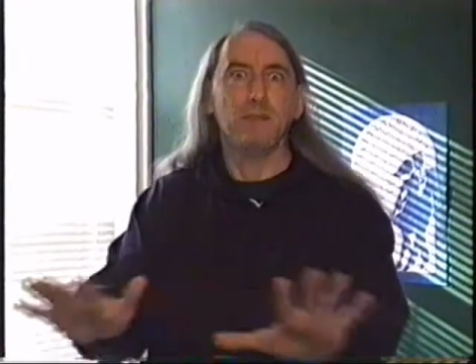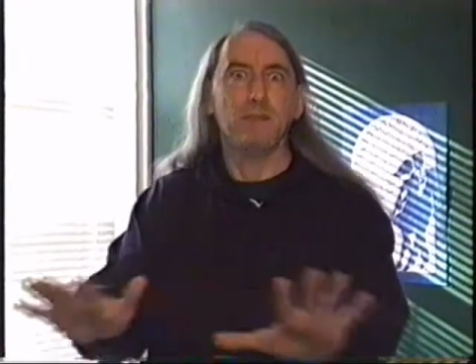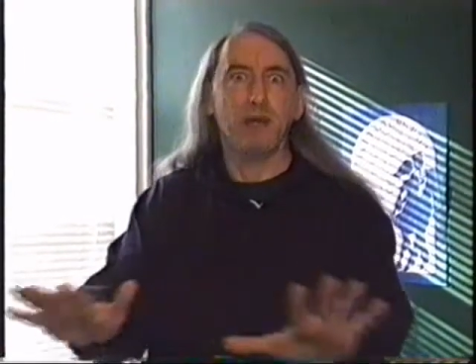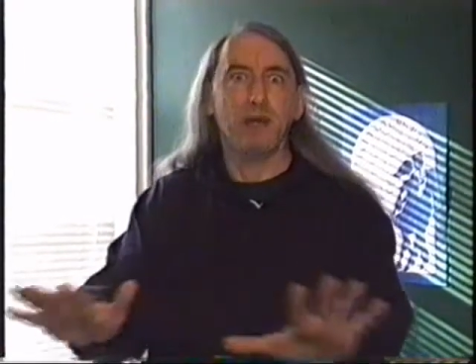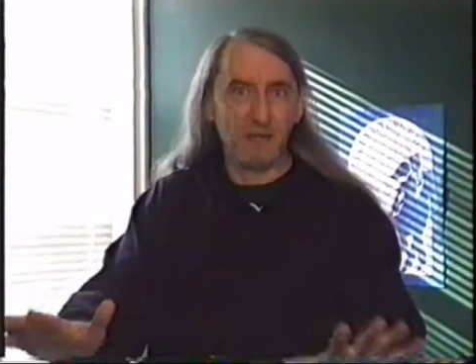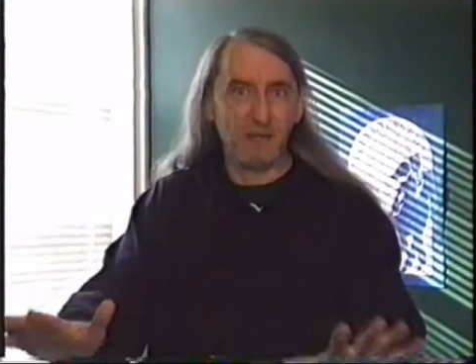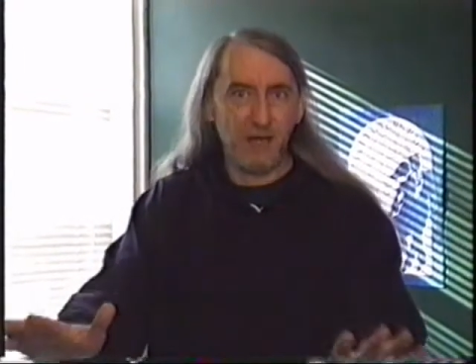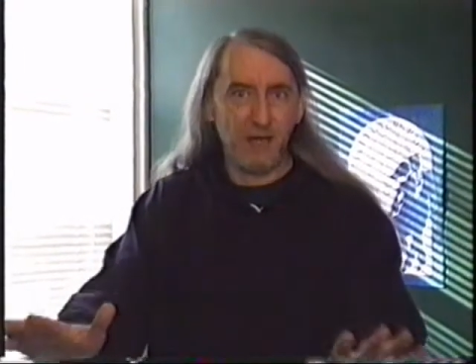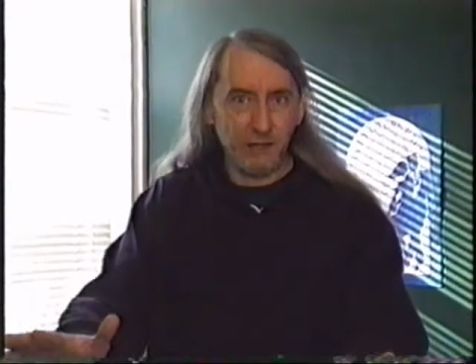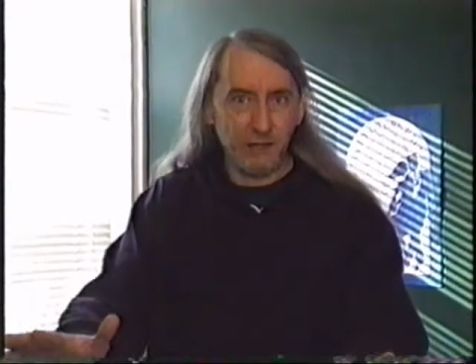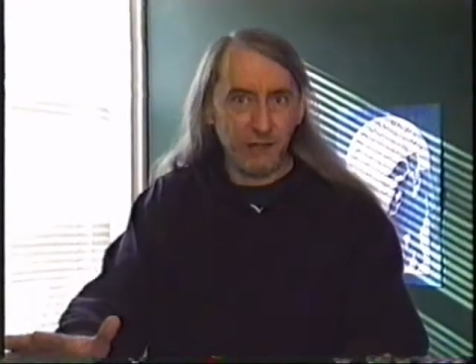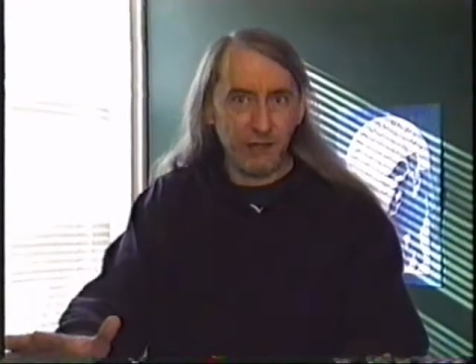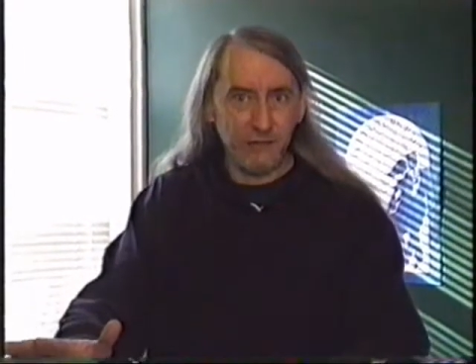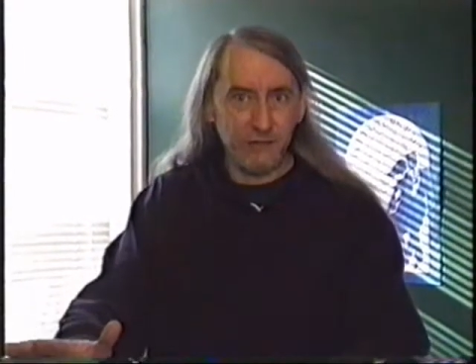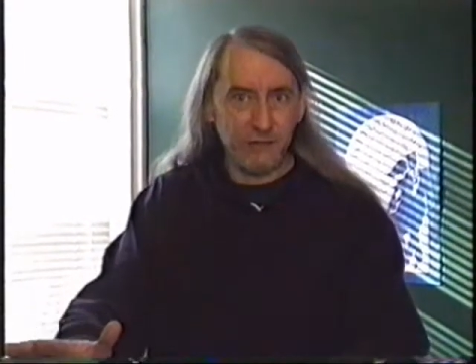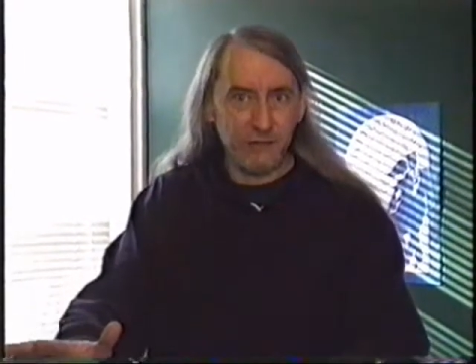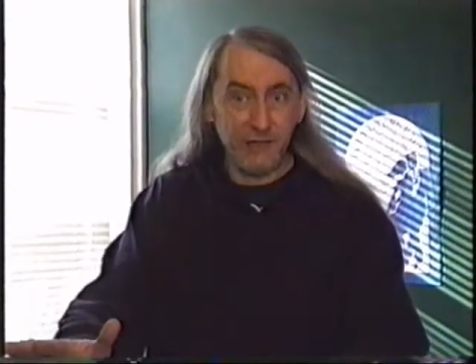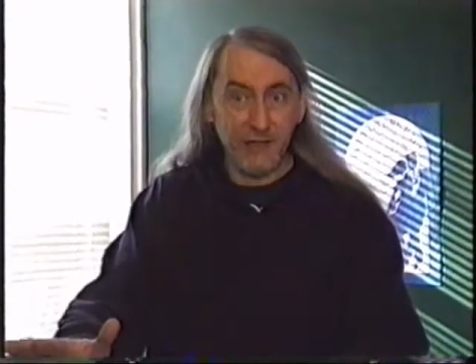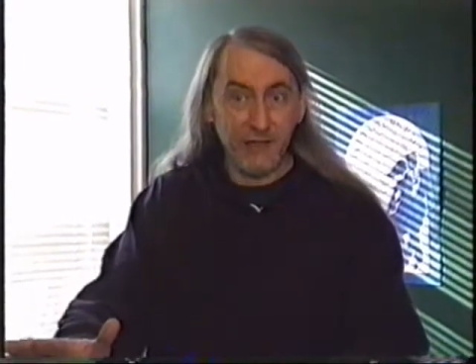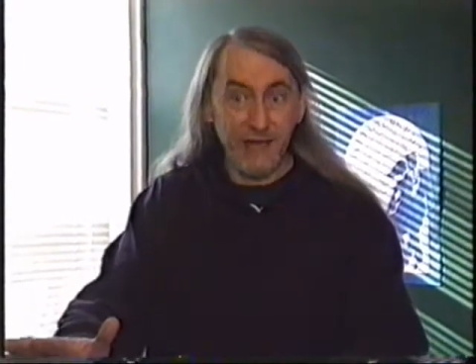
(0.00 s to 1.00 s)
I'm not going to
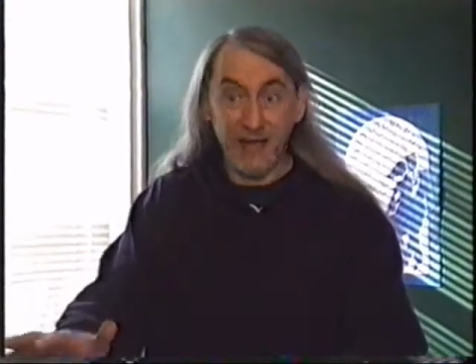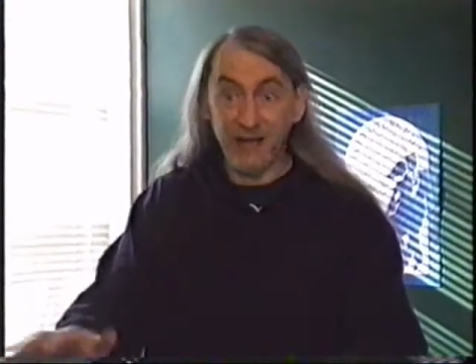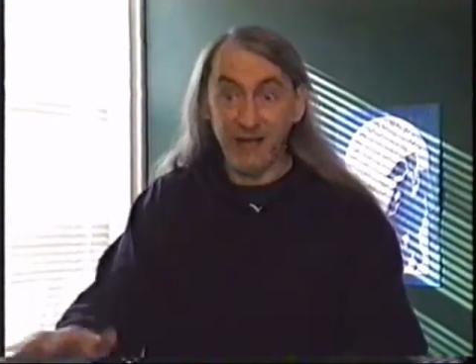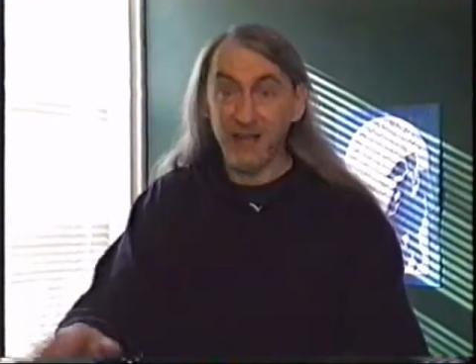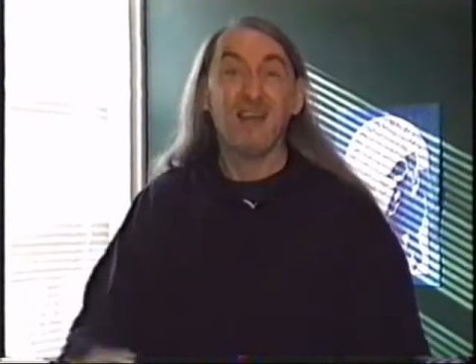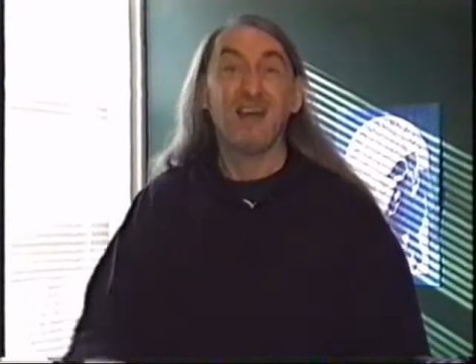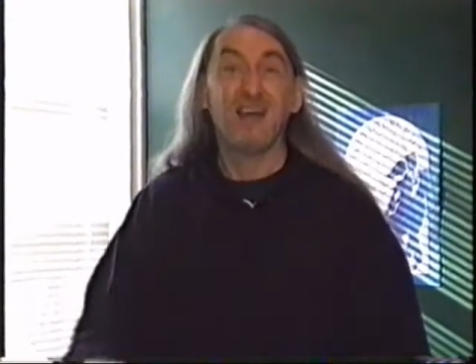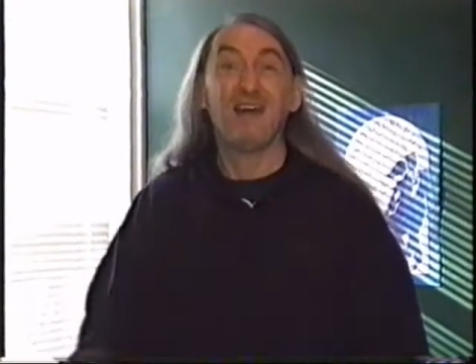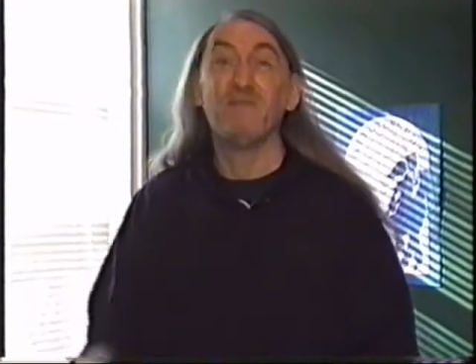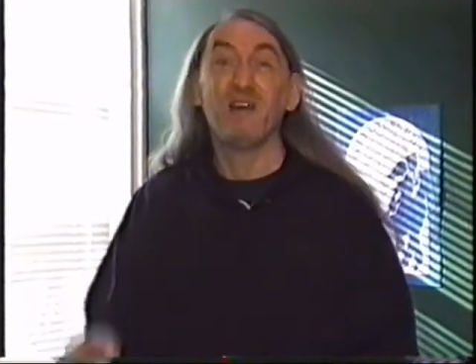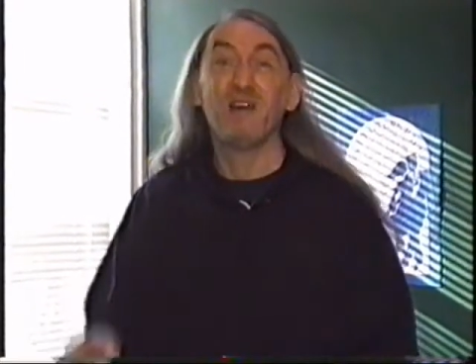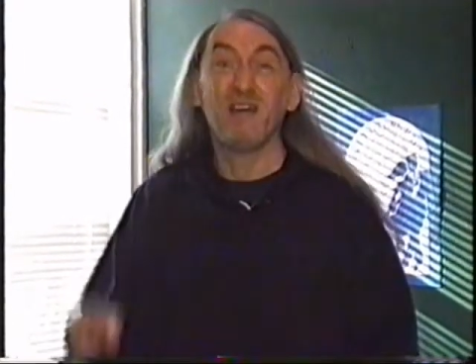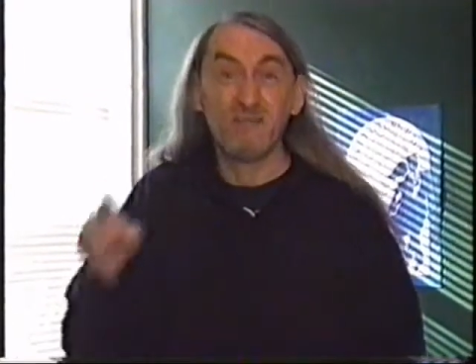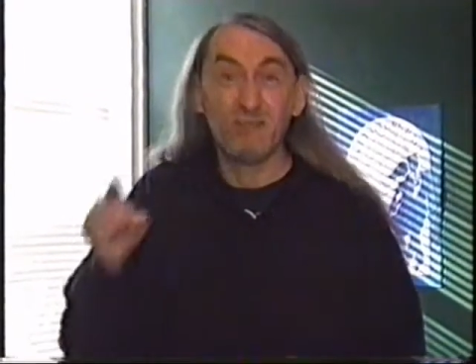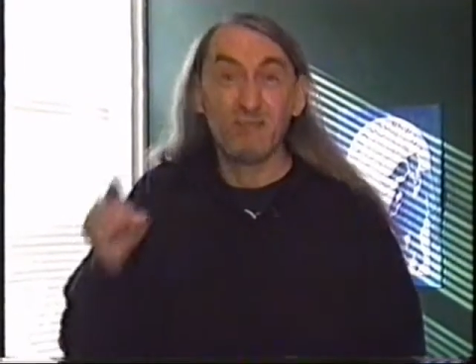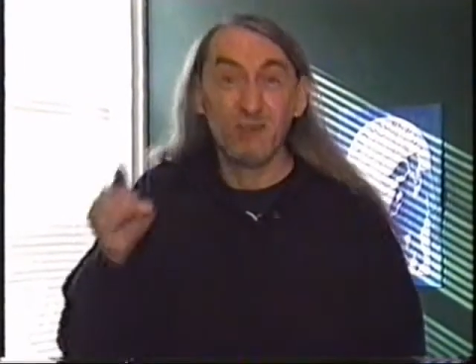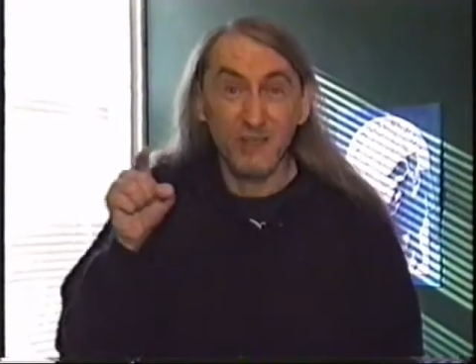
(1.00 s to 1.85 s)
do that. I'm not even